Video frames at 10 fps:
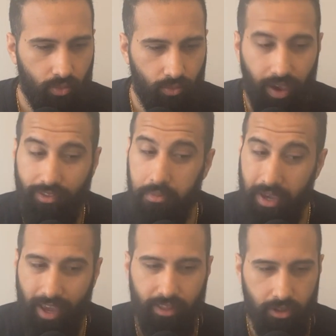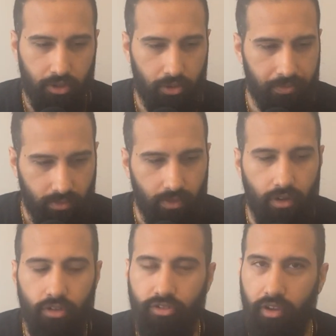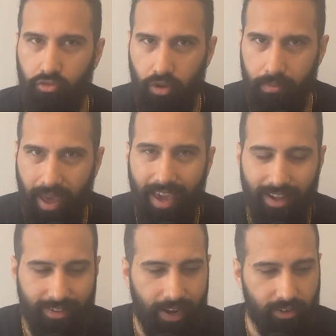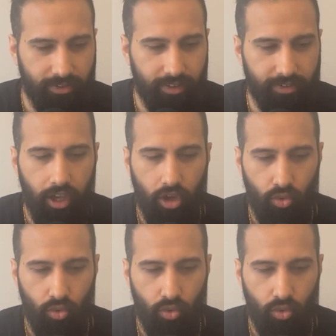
We have to be ethical. So if we pay our taxes,